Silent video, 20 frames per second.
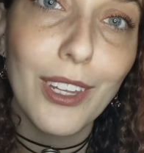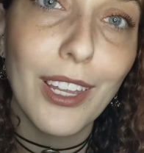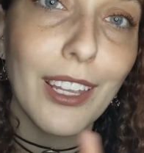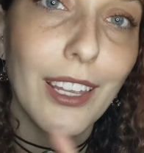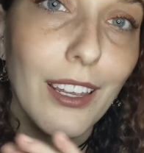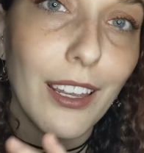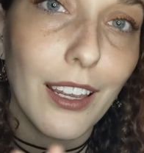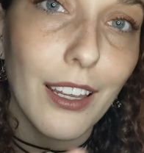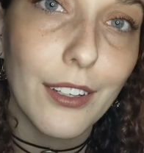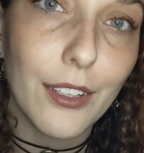
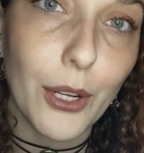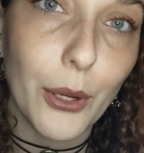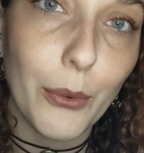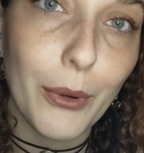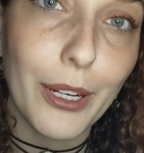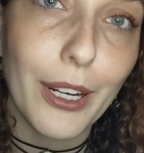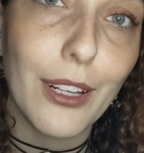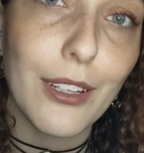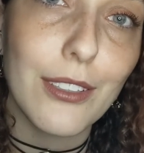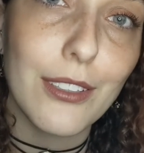and no one
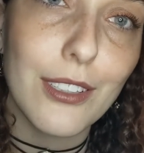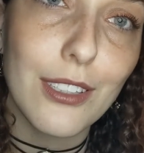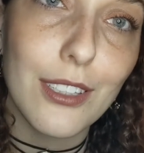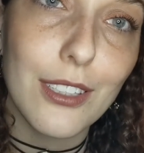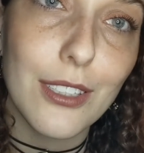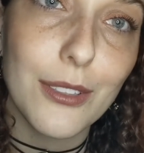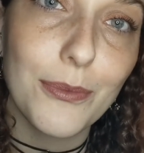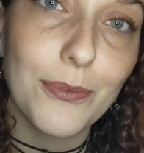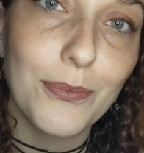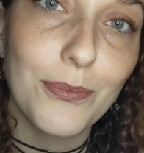else.
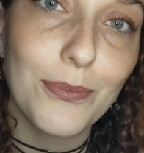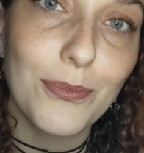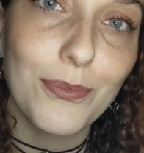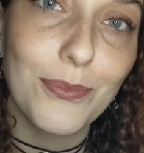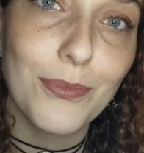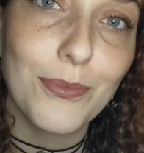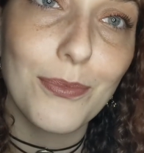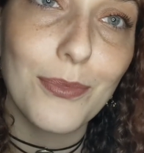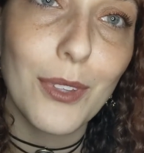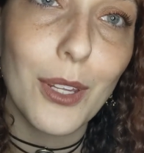
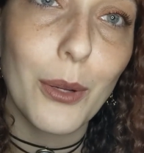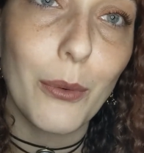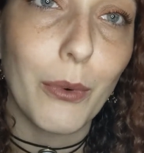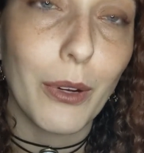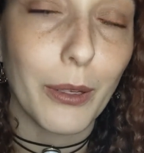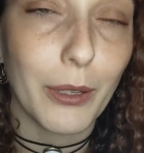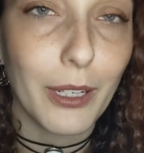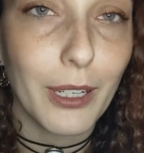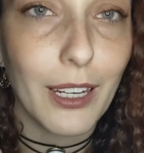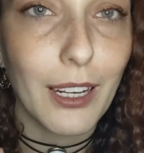What,
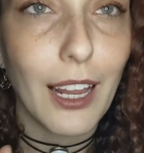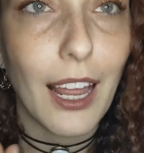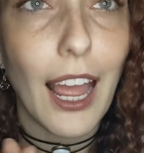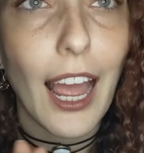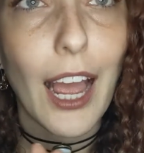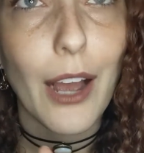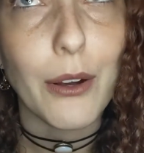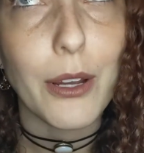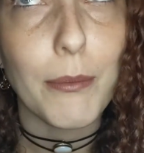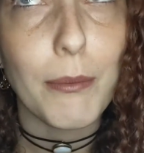how
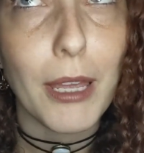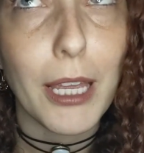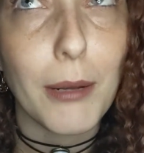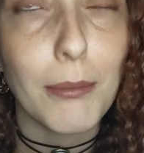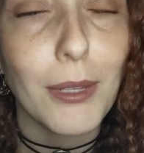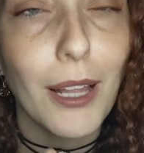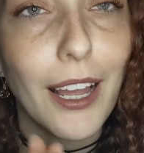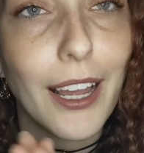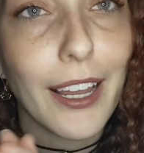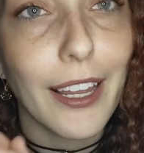it may
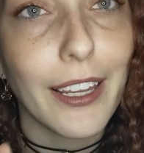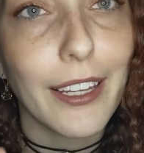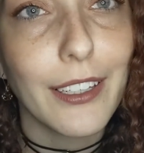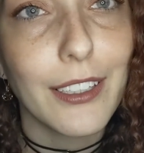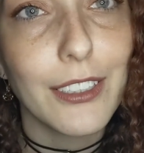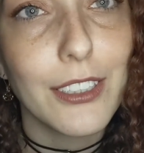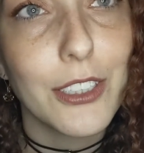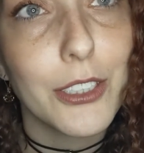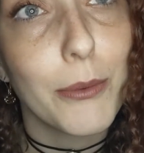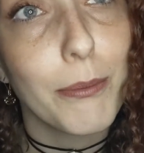apply
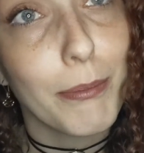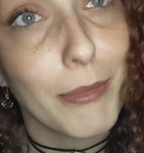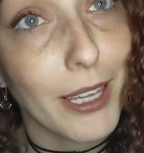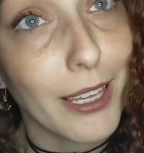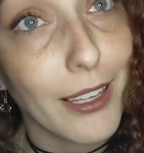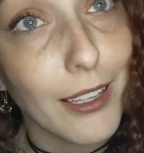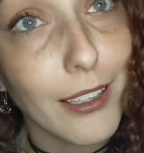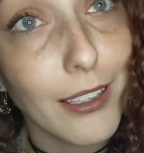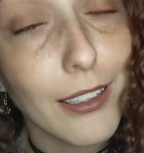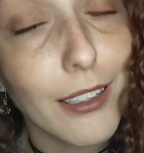to me
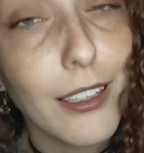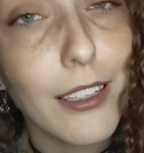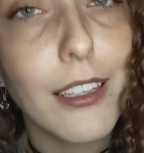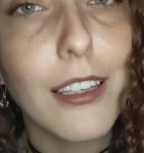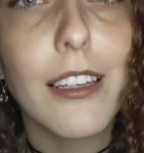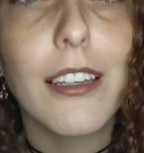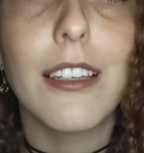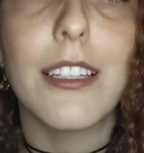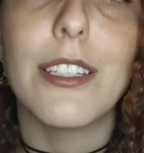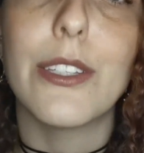
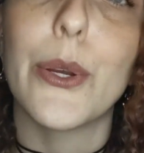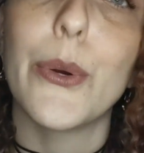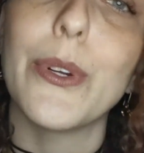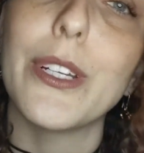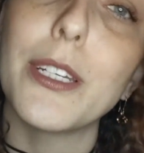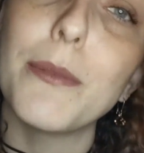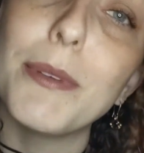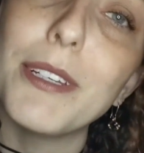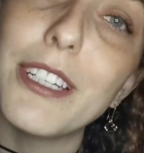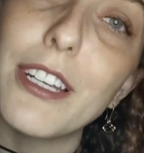is going to be
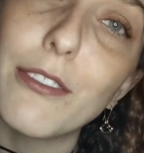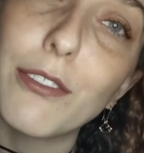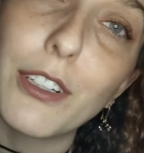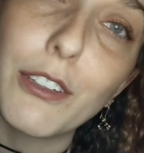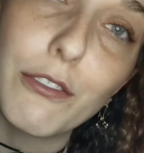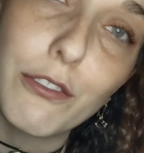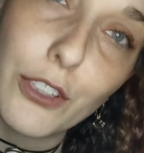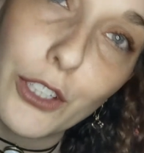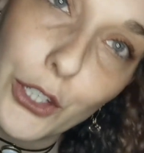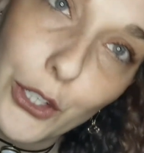different for
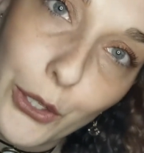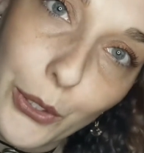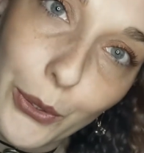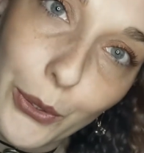you.